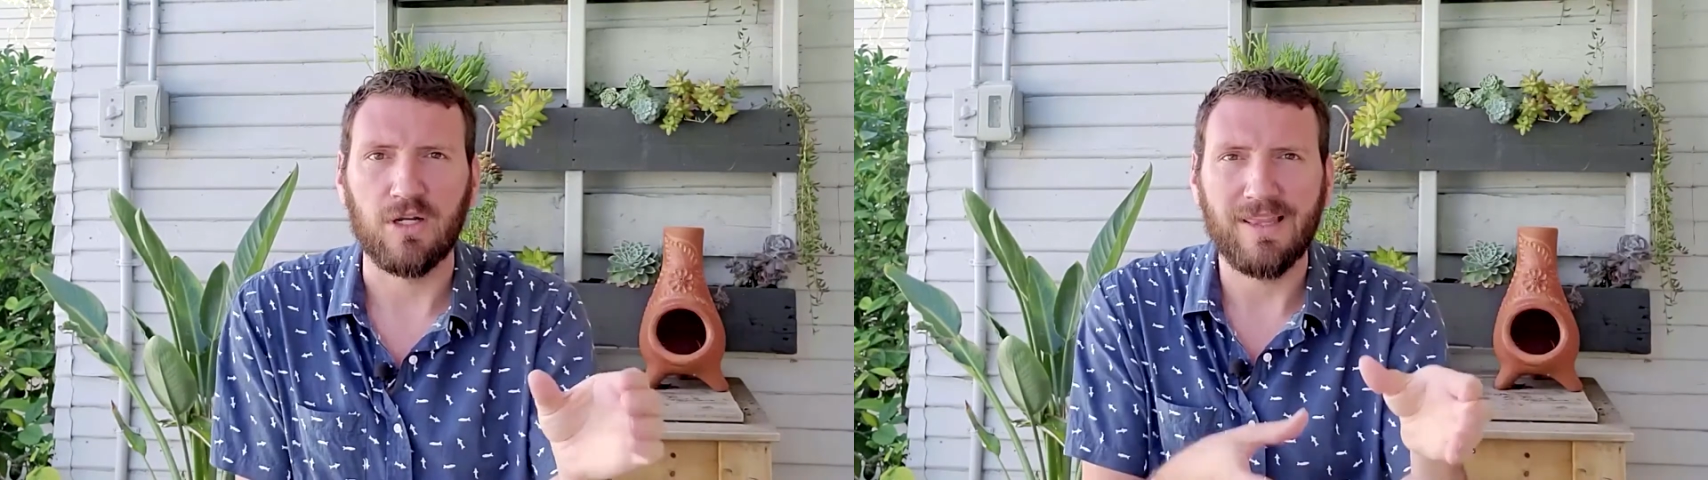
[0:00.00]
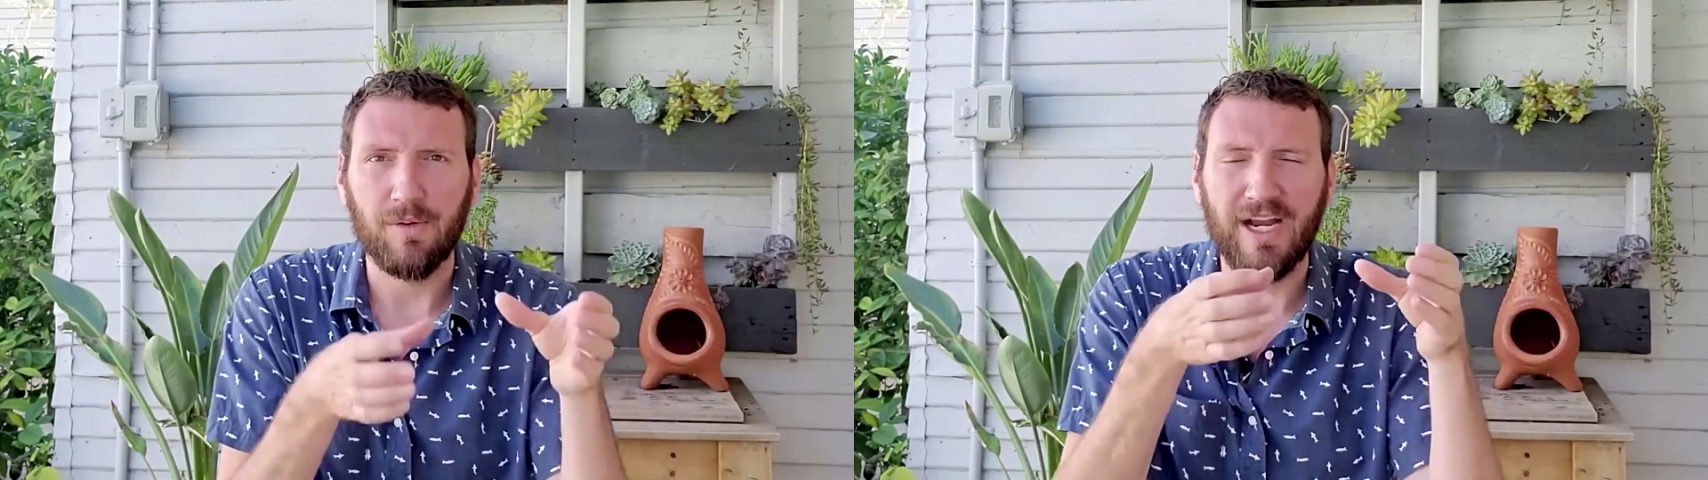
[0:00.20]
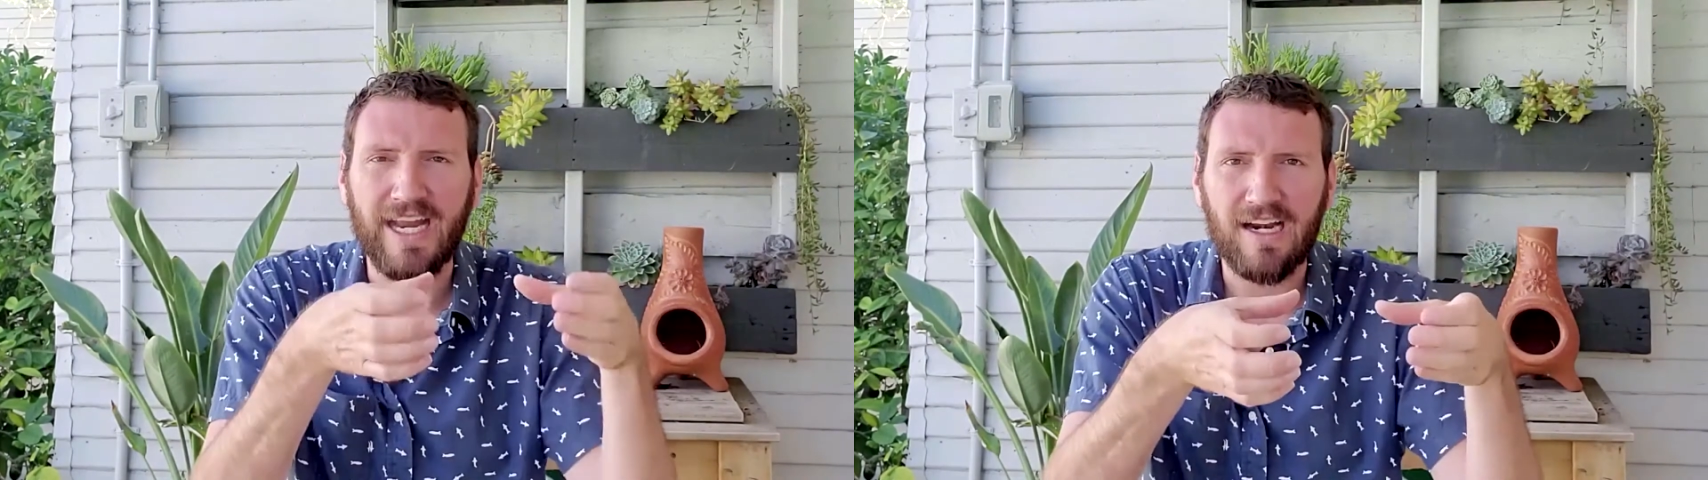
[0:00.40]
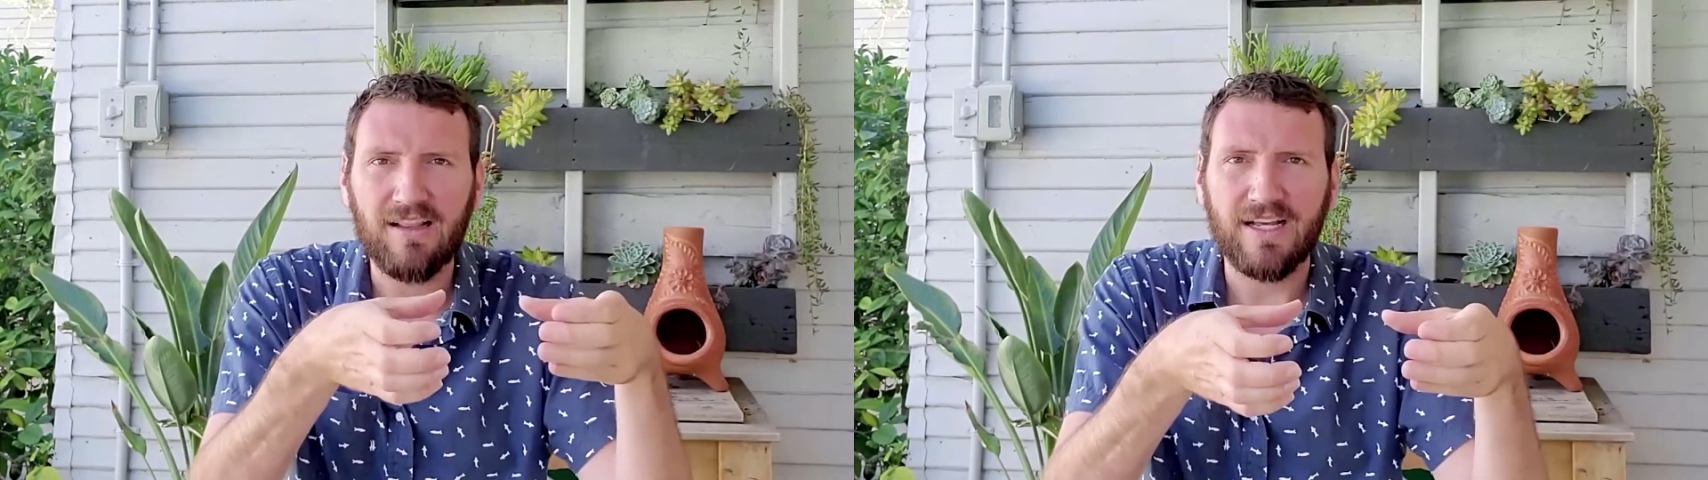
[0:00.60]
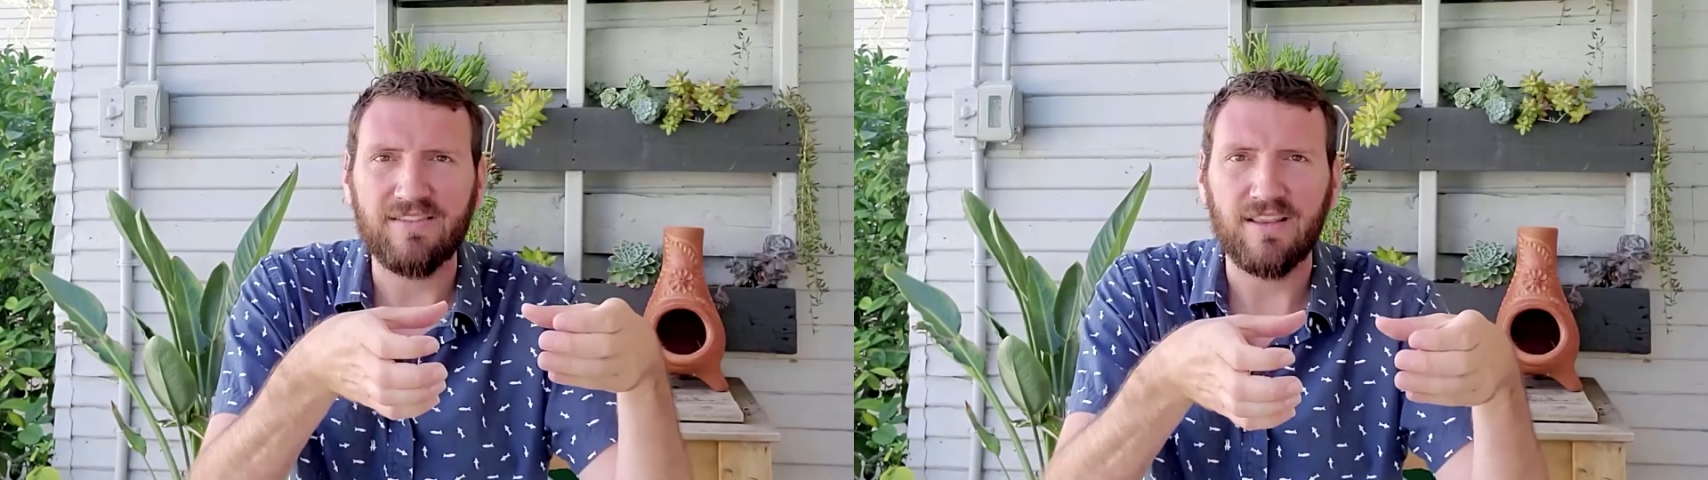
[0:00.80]
when they were
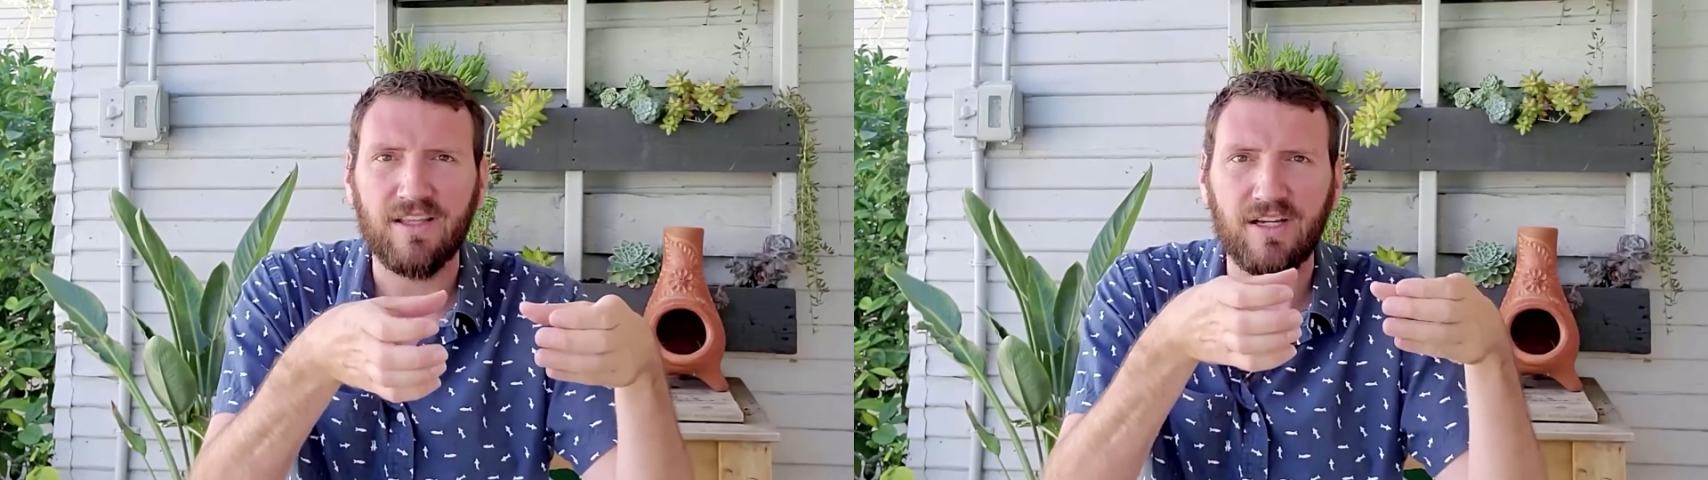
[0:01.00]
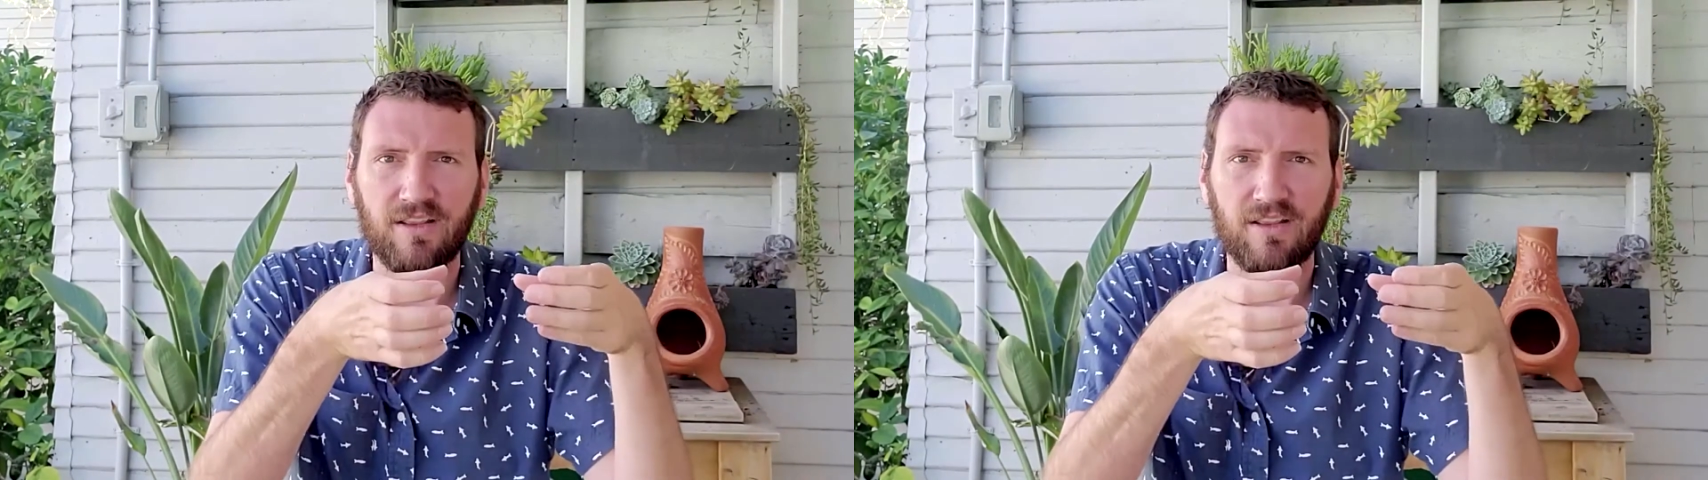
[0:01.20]
analyzing the